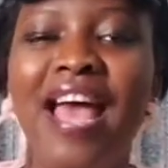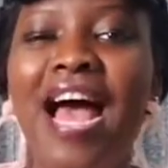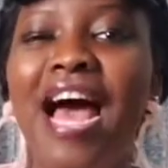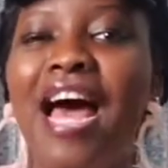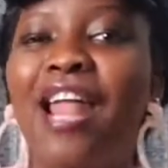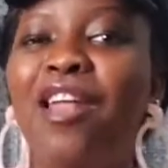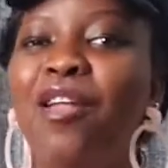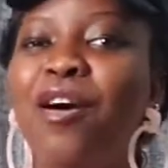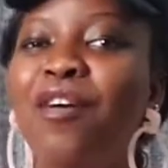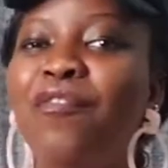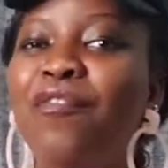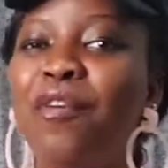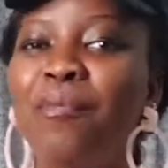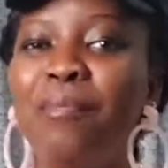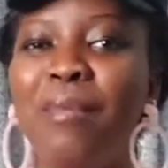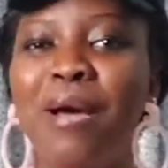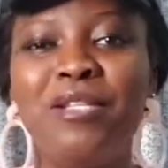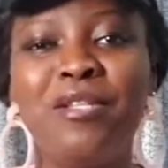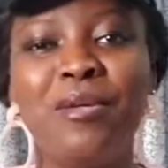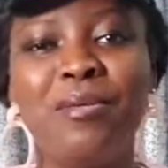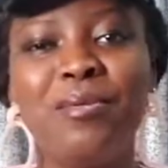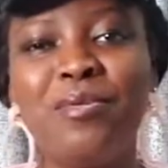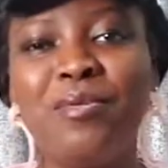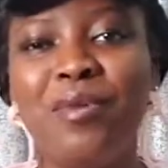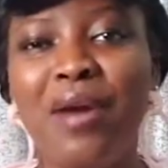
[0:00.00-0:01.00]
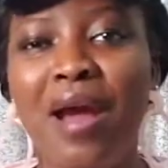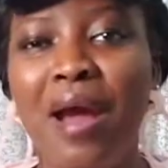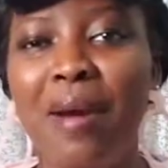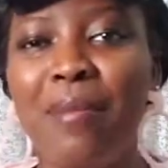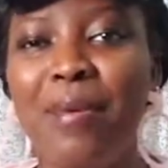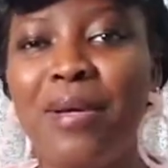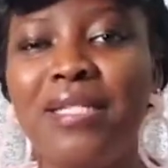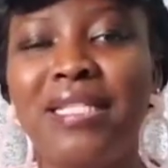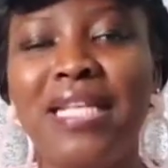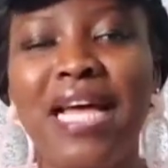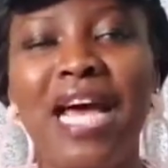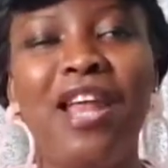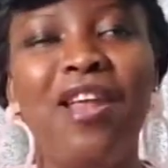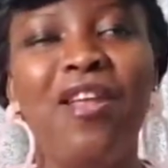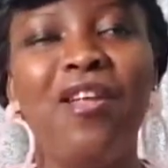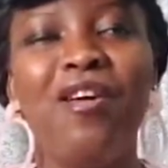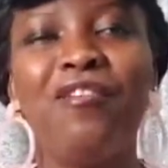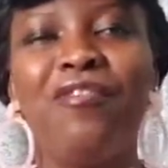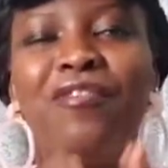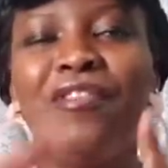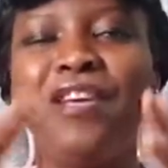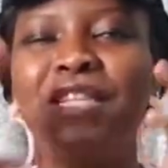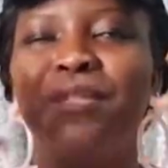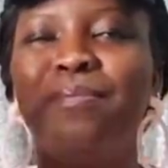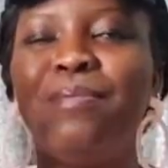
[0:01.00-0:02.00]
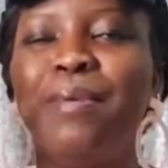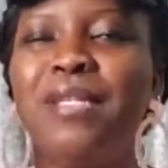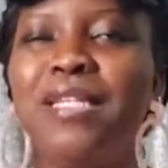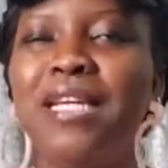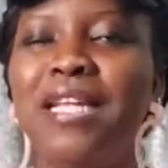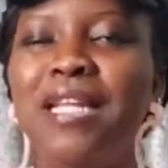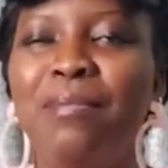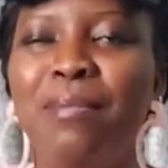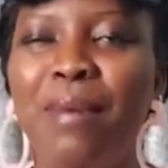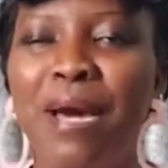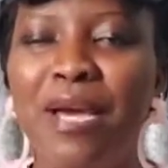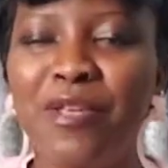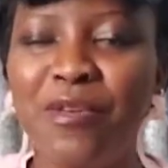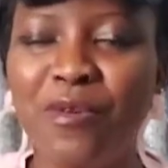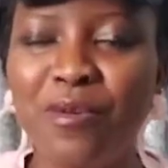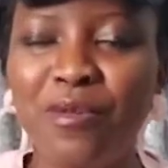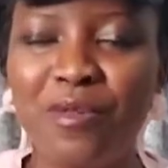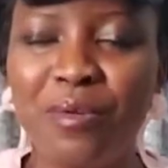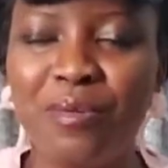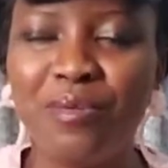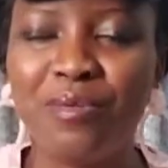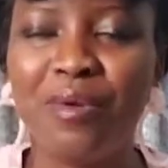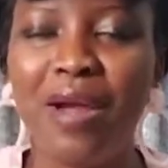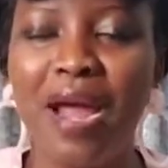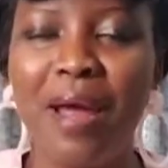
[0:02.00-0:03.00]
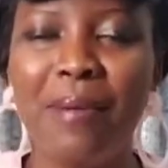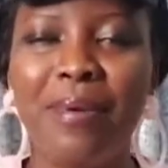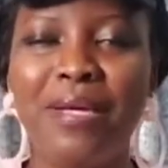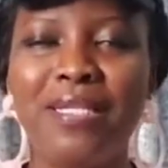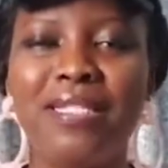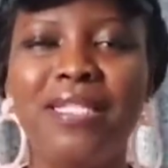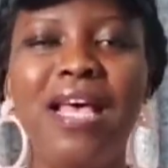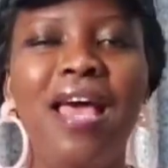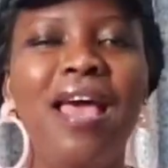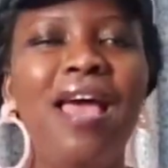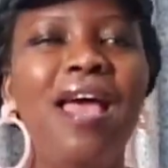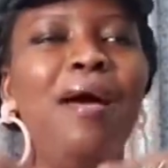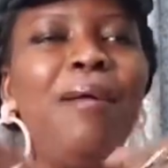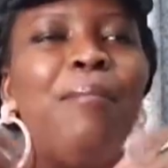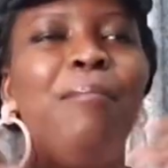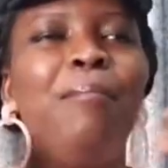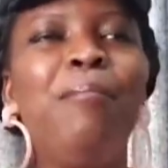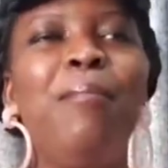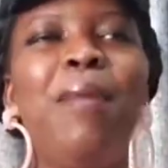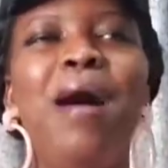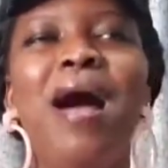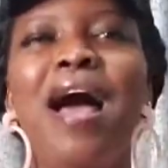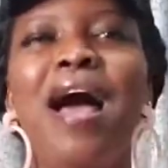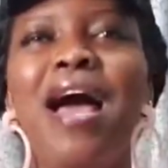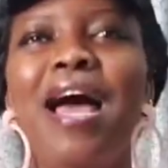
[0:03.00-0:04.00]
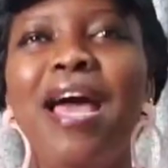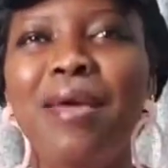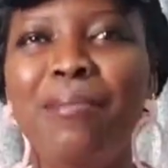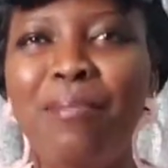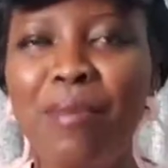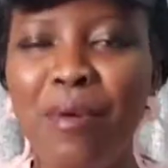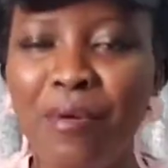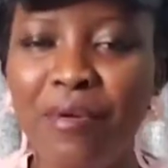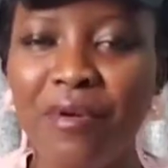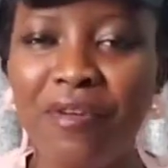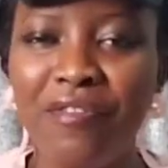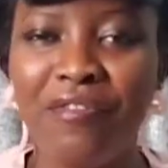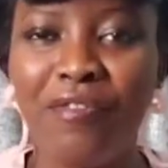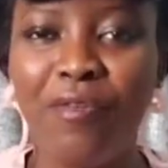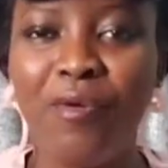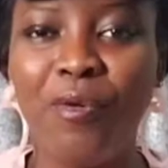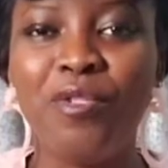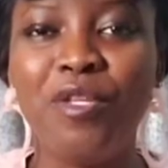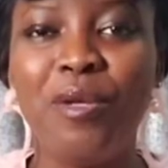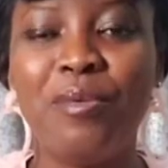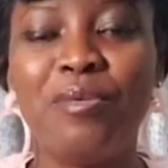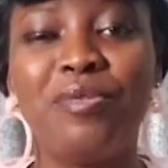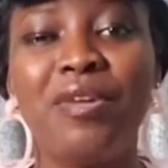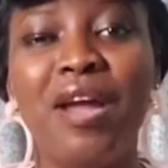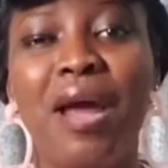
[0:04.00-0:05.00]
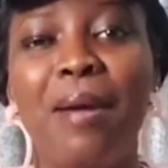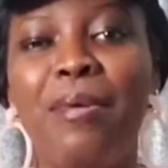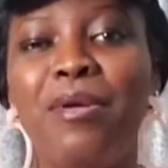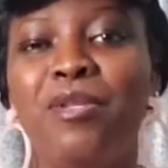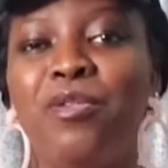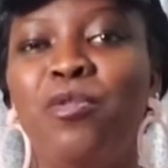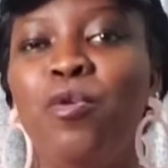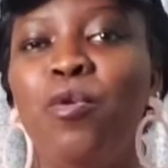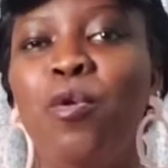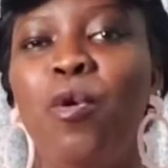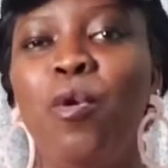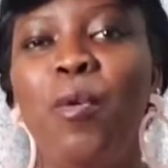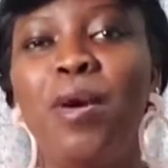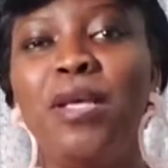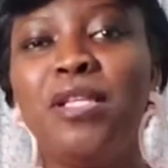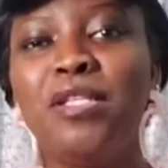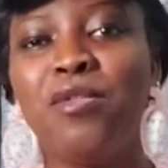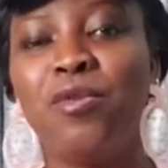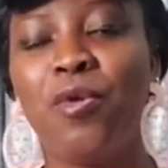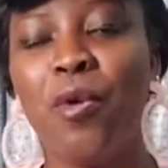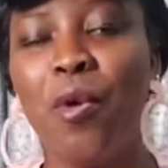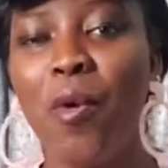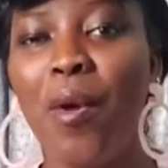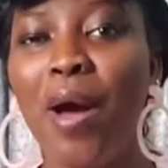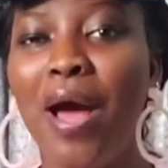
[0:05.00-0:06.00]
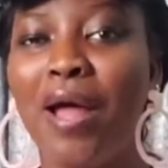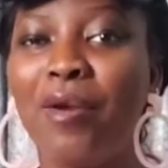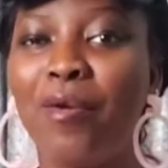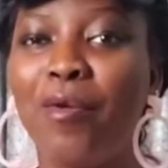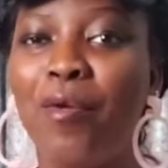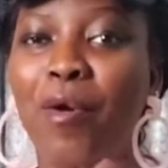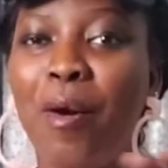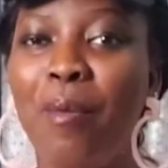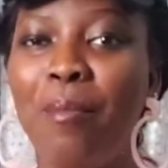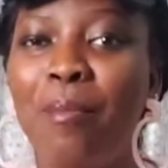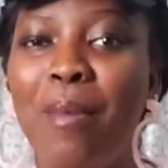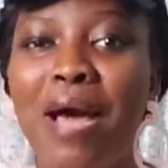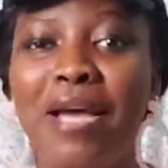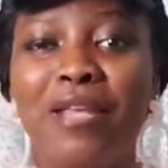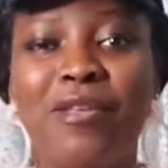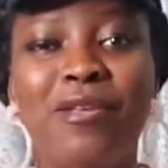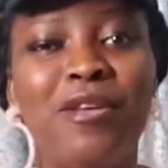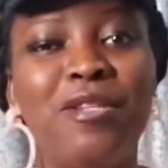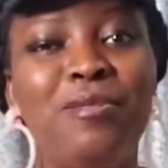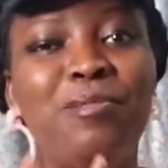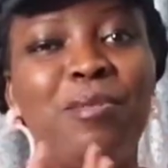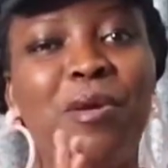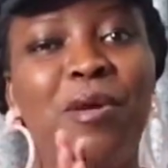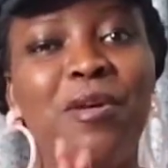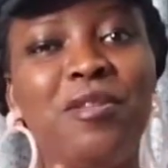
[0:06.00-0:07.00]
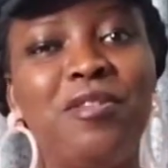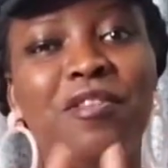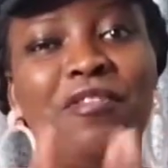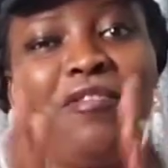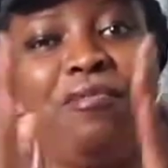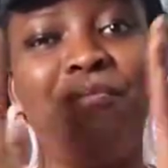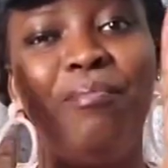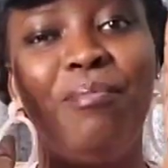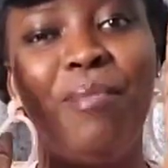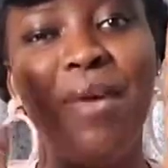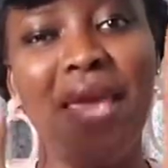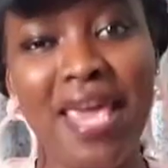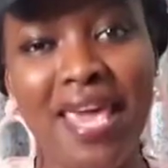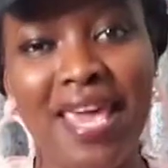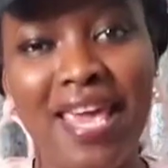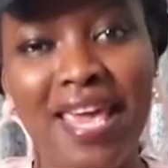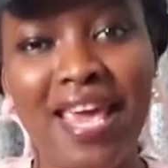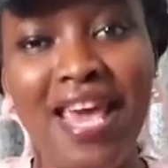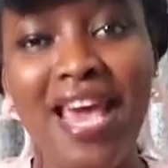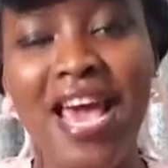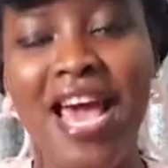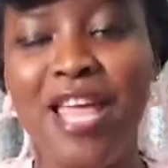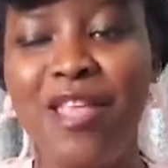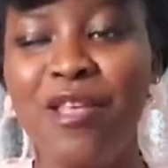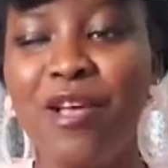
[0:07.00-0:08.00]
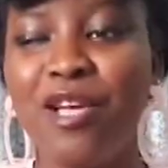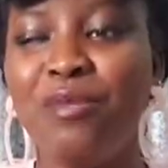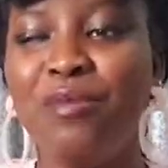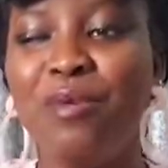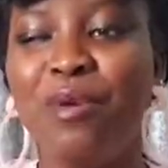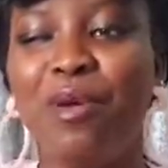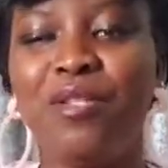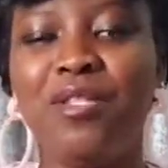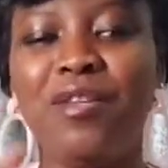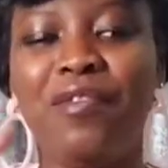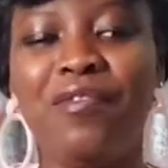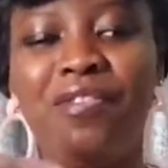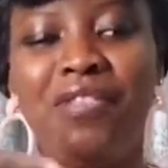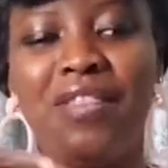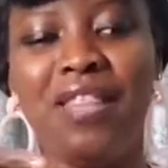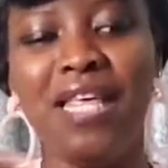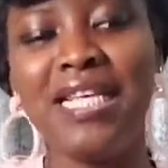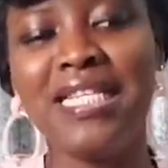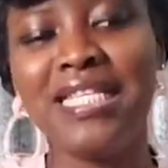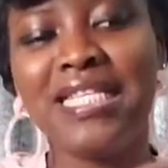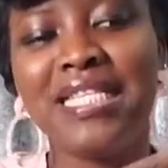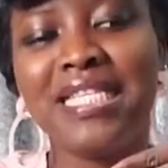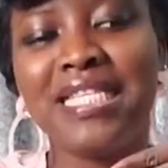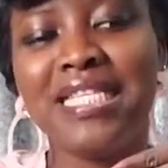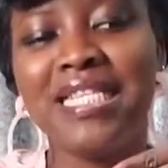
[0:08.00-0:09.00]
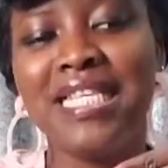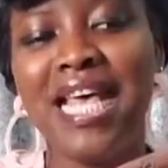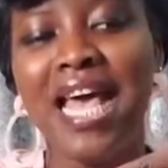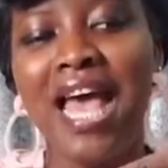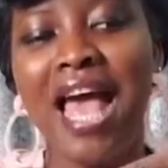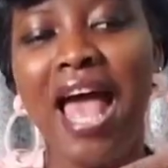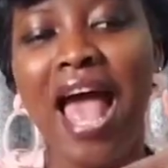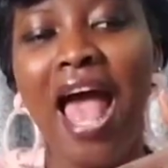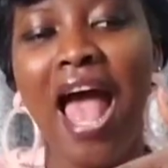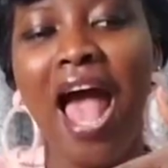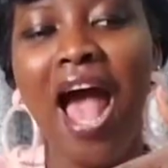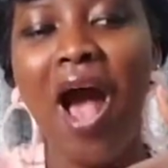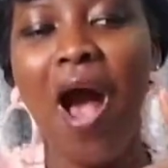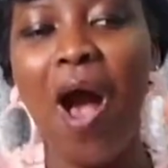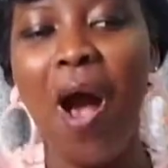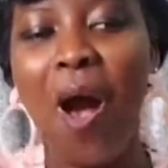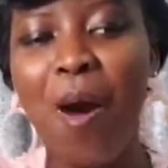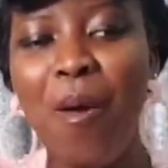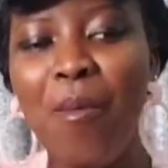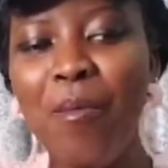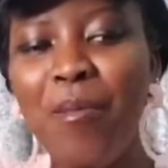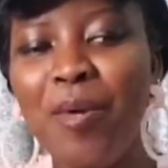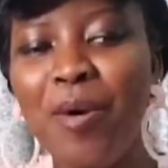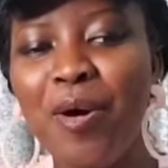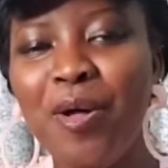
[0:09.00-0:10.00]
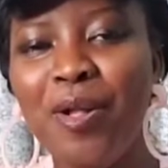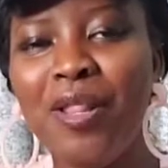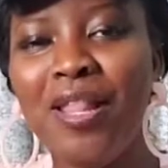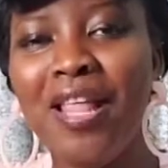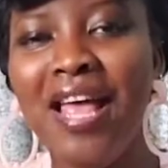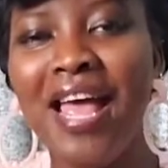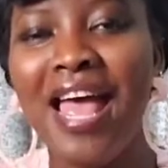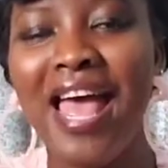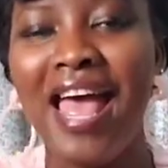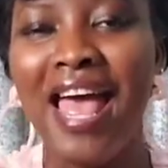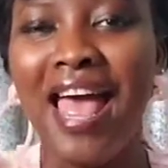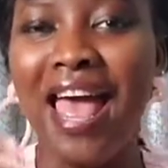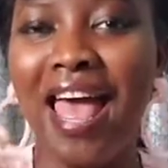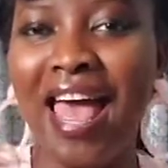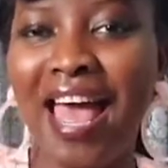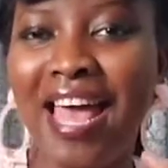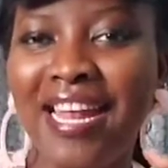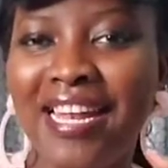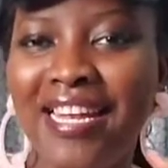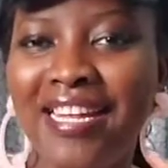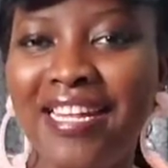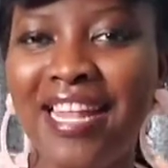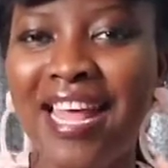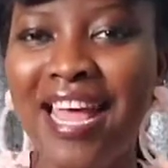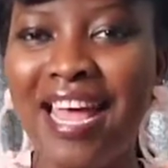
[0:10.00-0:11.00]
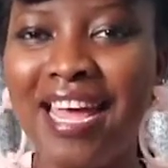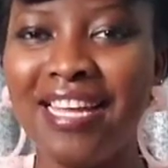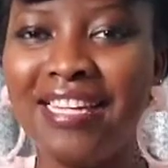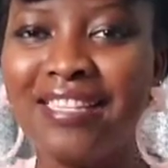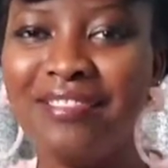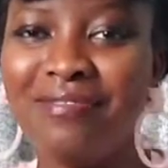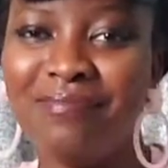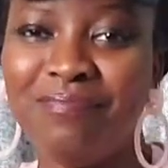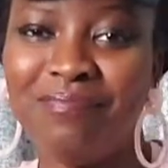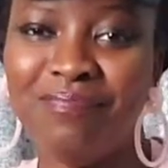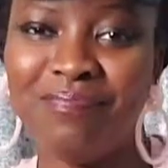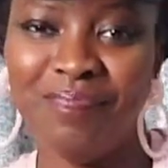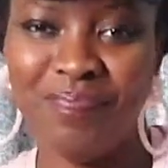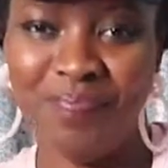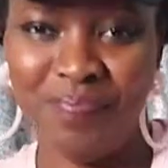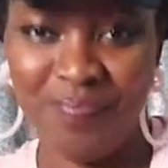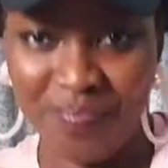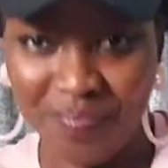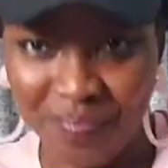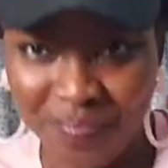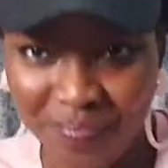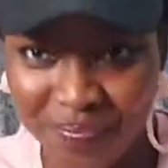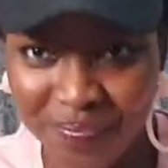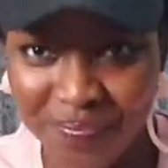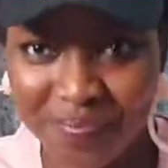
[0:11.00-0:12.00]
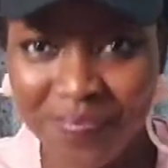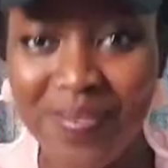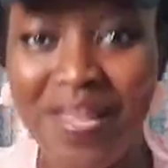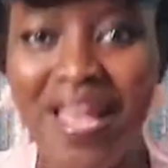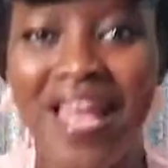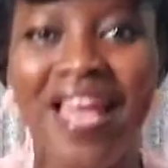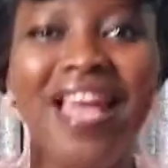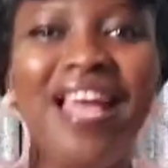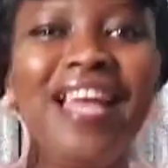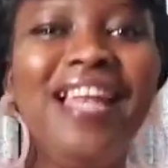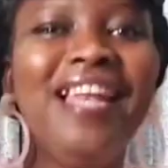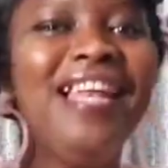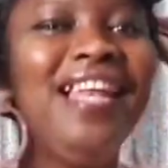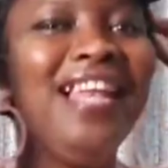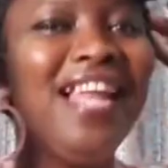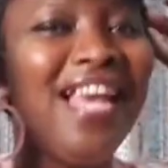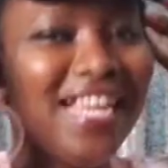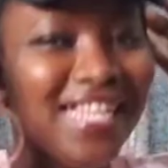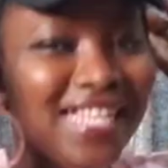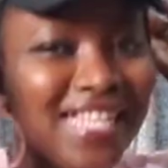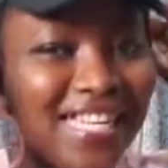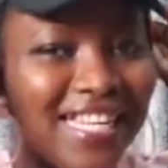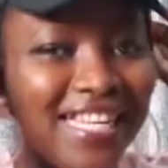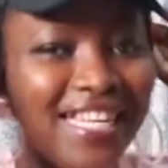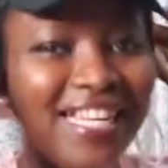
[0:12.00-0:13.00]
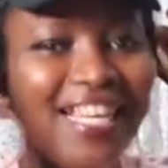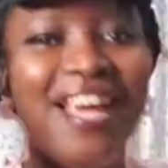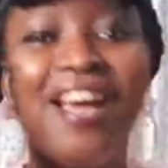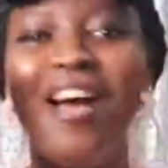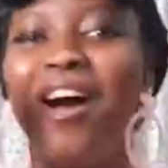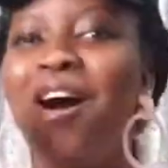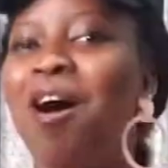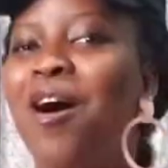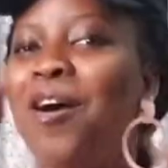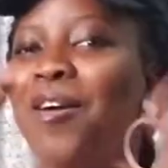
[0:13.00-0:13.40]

I love all my subscribers. I love especially my new subscribers, my beautiful subscribers who always go and come back just because of me, just because of this humble and then lady.